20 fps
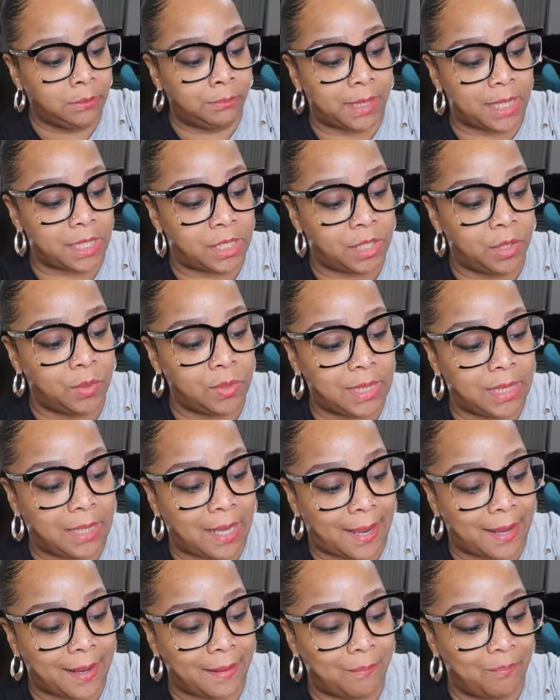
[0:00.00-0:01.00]
but it's usually
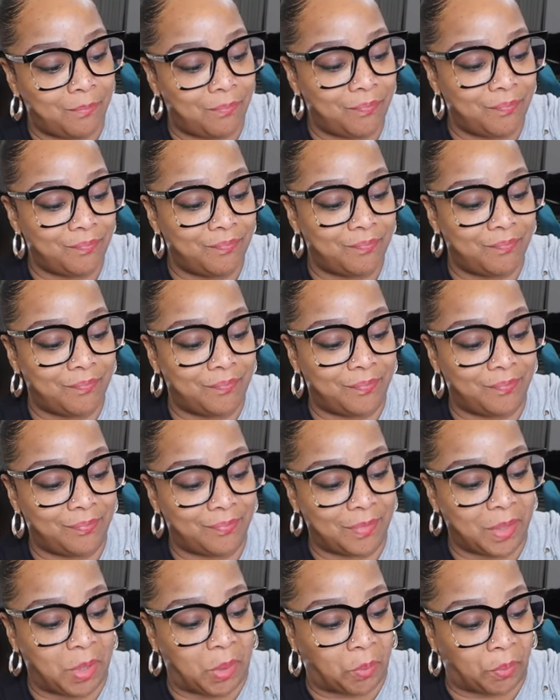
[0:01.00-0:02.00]
like
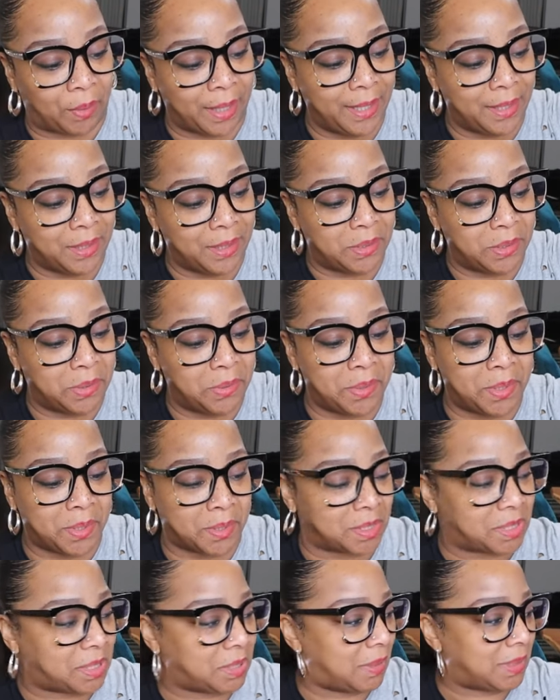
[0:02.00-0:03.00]
grilled
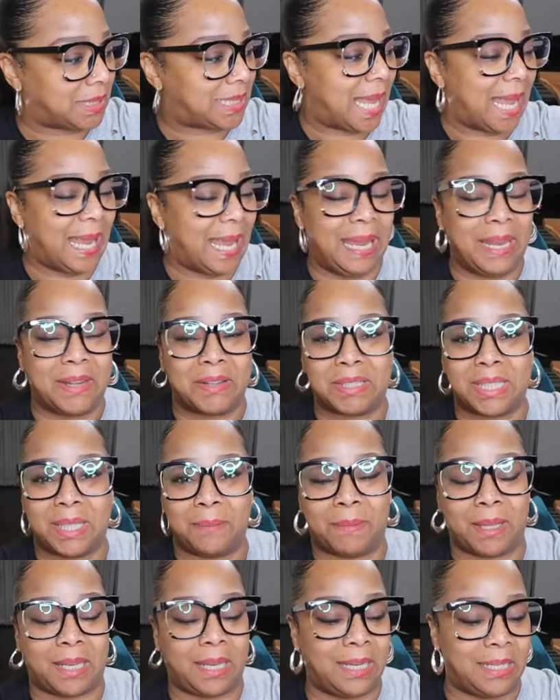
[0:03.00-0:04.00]
or sauteed or
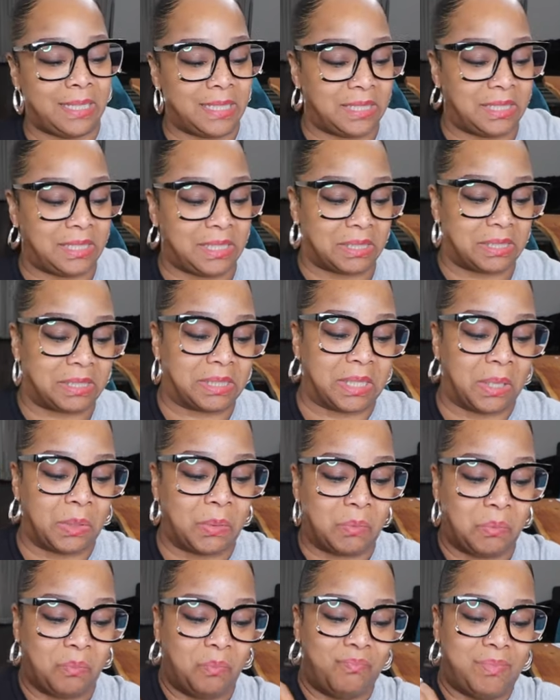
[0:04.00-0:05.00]
something and it's just
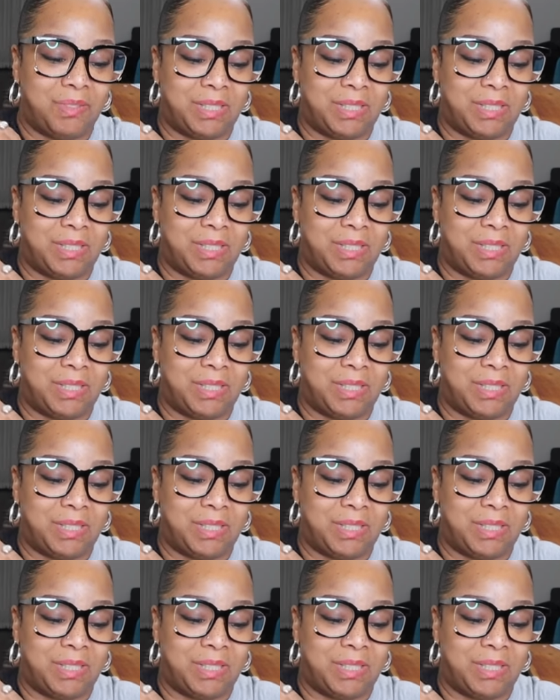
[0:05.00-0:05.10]
so